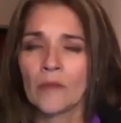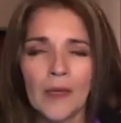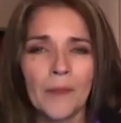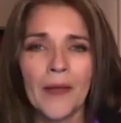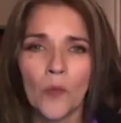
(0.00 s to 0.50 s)

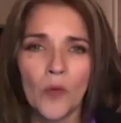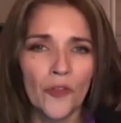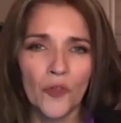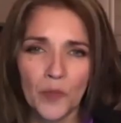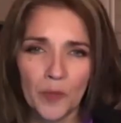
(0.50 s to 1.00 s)
I'm not one of
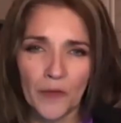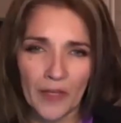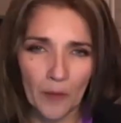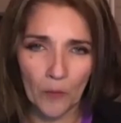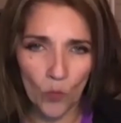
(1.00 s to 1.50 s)
those people that
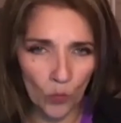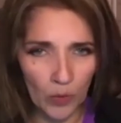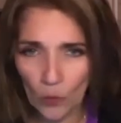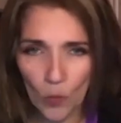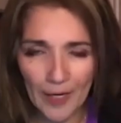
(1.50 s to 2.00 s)
I'm
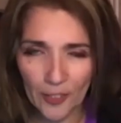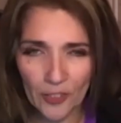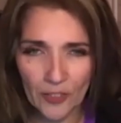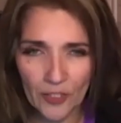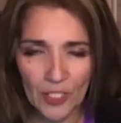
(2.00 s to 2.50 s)

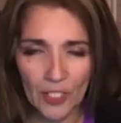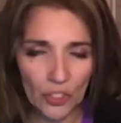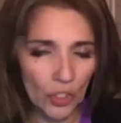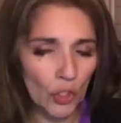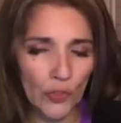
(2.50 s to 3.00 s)
wired
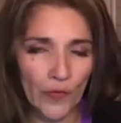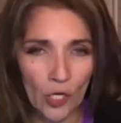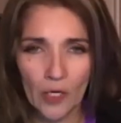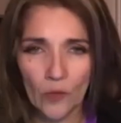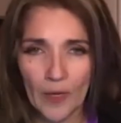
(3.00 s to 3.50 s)
to learn the
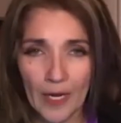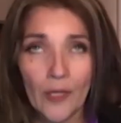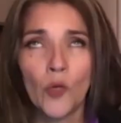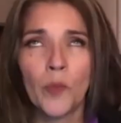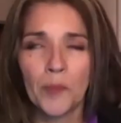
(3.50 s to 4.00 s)
hard way. I
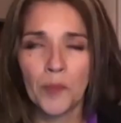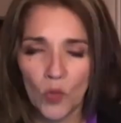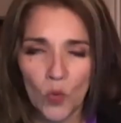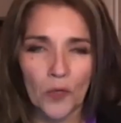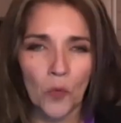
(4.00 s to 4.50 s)
know people
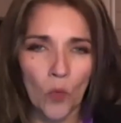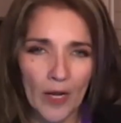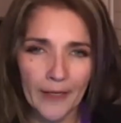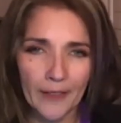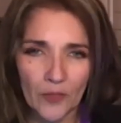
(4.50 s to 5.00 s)
who are
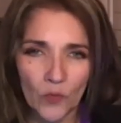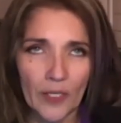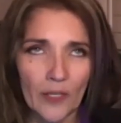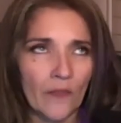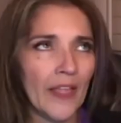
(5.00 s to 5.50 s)
wired
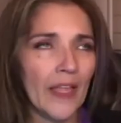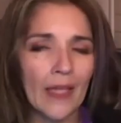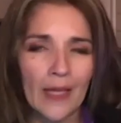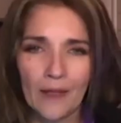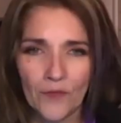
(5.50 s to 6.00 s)
where they
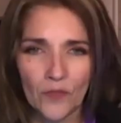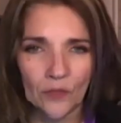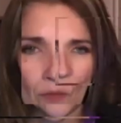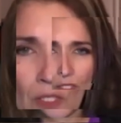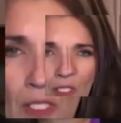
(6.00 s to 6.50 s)
have
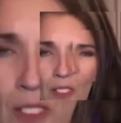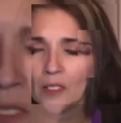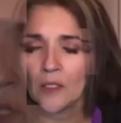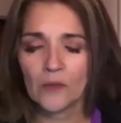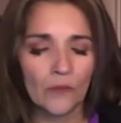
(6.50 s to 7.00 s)
to.
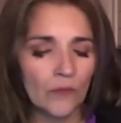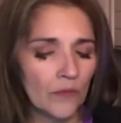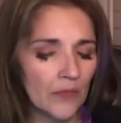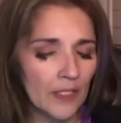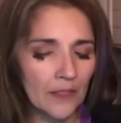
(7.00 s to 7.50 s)

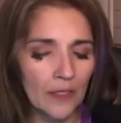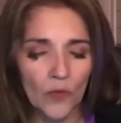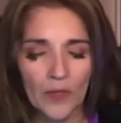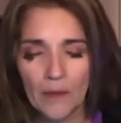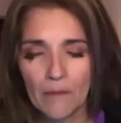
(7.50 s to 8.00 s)
Doesn't
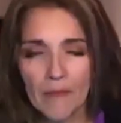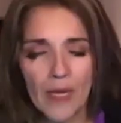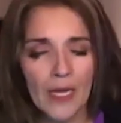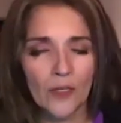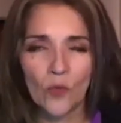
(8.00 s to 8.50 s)

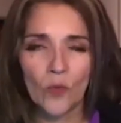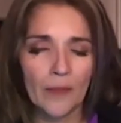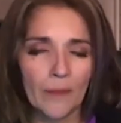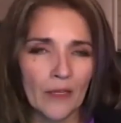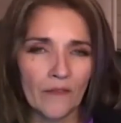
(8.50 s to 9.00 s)
matter what
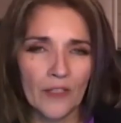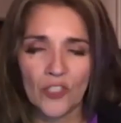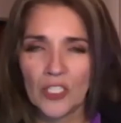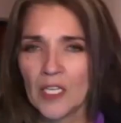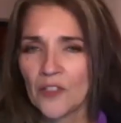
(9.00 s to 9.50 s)
amount of
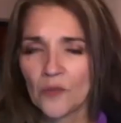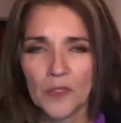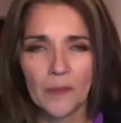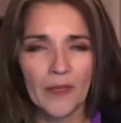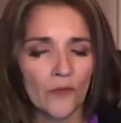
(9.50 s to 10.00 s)
education, what
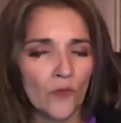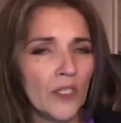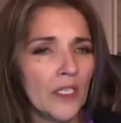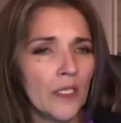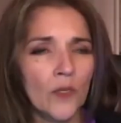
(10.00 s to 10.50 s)
amount of
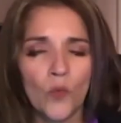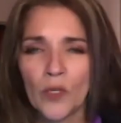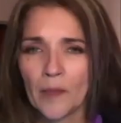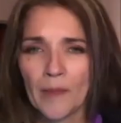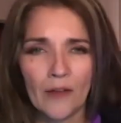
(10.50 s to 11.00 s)
reading,
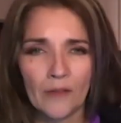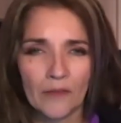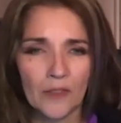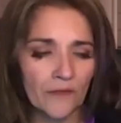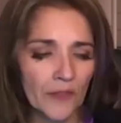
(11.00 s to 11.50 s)
what amount
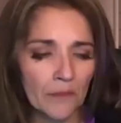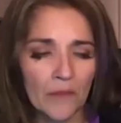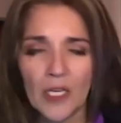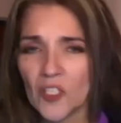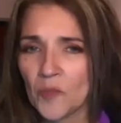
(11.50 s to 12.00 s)
of
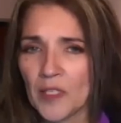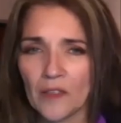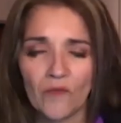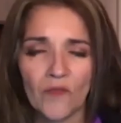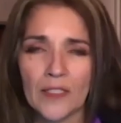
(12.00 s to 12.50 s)
admonishment,
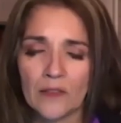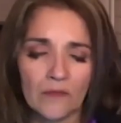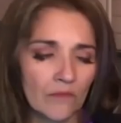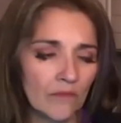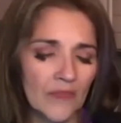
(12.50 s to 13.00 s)
advice,
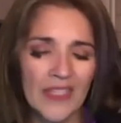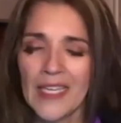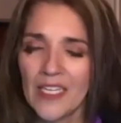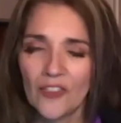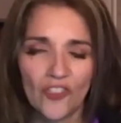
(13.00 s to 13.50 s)

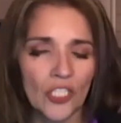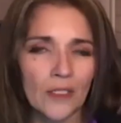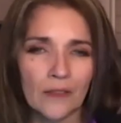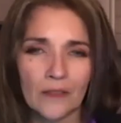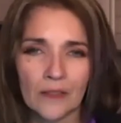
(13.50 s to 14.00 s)
they
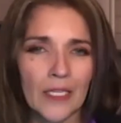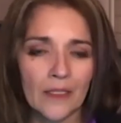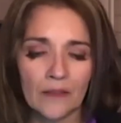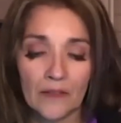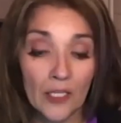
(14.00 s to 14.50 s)
just like
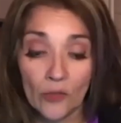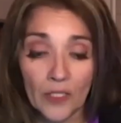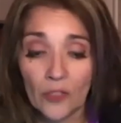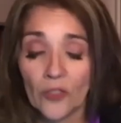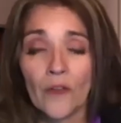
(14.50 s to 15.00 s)
they only
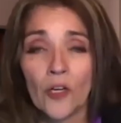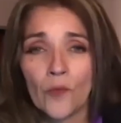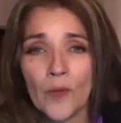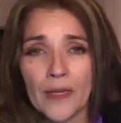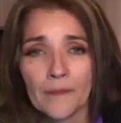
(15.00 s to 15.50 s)
learn the hard
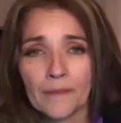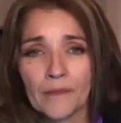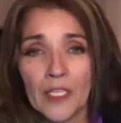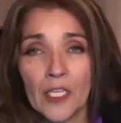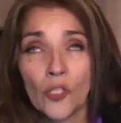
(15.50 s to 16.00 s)
way.
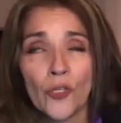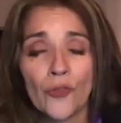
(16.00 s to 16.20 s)
They learn